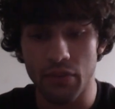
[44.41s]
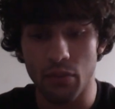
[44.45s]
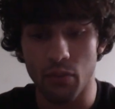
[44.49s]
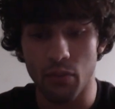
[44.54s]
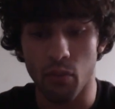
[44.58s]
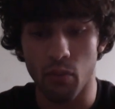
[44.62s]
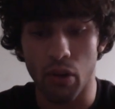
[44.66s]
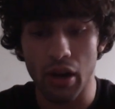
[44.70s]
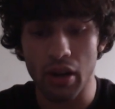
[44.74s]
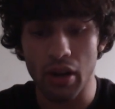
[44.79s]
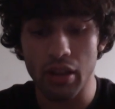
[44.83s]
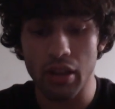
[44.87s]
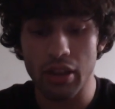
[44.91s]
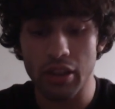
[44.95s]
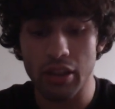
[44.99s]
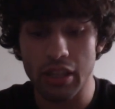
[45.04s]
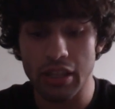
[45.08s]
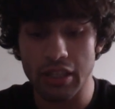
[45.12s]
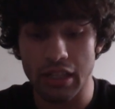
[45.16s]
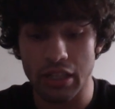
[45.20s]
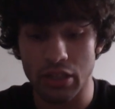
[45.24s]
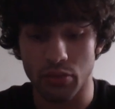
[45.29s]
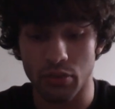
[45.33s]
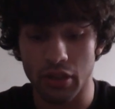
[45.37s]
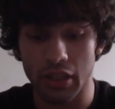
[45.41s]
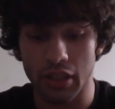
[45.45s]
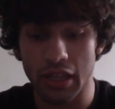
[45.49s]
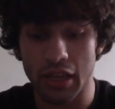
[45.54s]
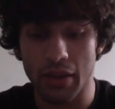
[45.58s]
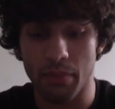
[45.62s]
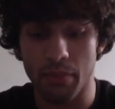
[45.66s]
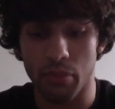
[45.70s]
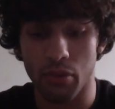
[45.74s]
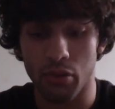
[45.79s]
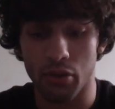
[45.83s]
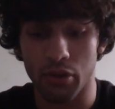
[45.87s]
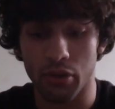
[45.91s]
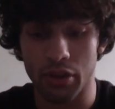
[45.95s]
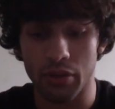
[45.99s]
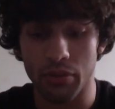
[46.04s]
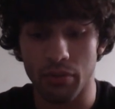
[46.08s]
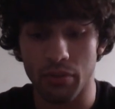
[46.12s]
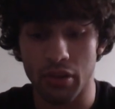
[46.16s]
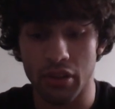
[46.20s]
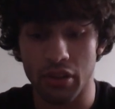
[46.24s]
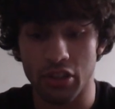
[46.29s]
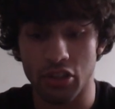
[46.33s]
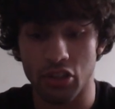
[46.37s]
one of the things that's really
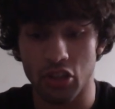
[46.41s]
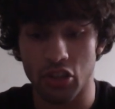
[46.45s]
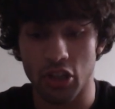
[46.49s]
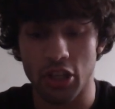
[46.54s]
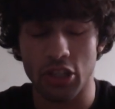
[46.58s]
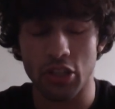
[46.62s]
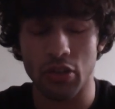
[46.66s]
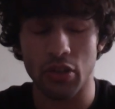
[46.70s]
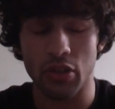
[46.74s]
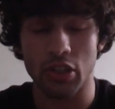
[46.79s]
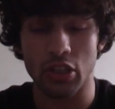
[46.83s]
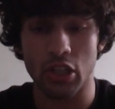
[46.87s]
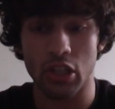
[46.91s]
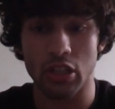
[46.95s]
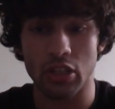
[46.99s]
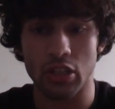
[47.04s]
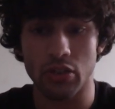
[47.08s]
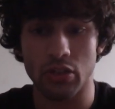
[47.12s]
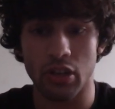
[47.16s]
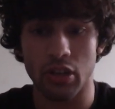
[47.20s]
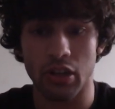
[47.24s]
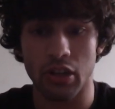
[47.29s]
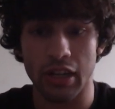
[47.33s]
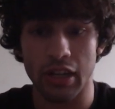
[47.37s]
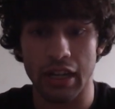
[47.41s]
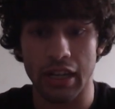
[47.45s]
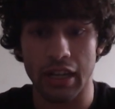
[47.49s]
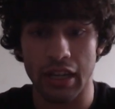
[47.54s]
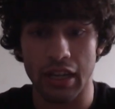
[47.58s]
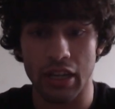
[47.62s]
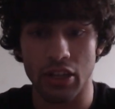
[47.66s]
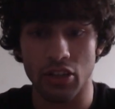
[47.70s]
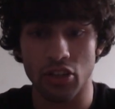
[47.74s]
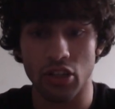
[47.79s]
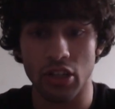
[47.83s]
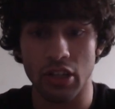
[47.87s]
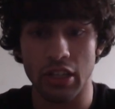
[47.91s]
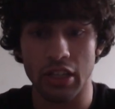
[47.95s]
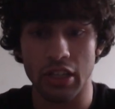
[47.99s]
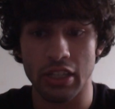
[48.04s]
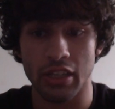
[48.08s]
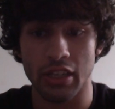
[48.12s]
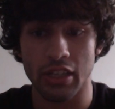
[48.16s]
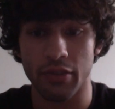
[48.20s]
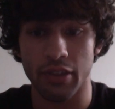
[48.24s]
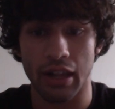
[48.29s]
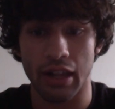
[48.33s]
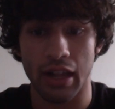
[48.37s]
important with jiu-jitsu in terms of not getting injured is
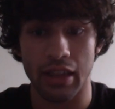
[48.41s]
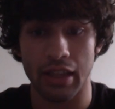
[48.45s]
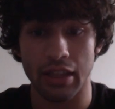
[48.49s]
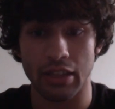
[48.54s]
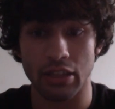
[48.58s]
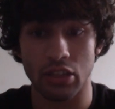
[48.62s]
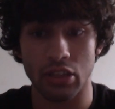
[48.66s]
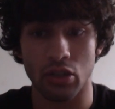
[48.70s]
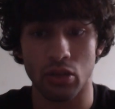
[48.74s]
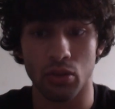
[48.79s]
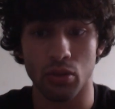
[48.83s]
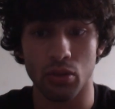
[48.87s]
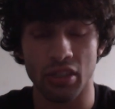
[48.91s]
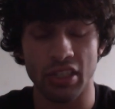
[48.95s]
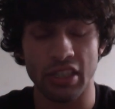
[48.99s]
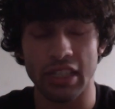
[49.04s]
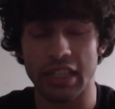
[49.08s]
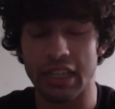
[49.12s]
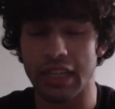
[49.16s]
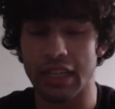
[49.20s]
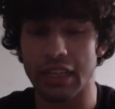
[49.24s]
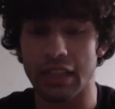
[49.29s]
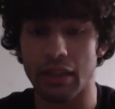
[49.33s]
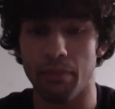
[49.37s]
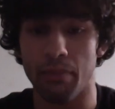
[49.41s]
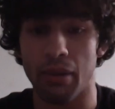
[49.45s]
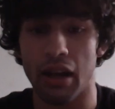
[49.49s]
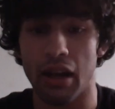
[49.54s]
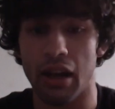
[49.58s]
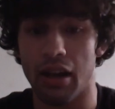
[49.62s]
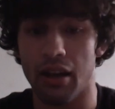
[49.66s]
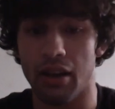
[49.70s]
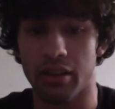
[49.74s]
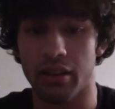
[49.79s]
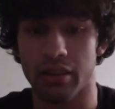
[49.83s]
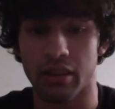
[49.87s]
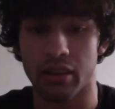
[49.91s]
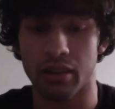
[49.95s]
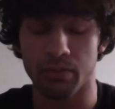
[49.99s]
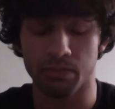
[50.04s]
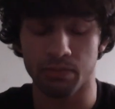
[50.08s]
something I like to call seeing the path.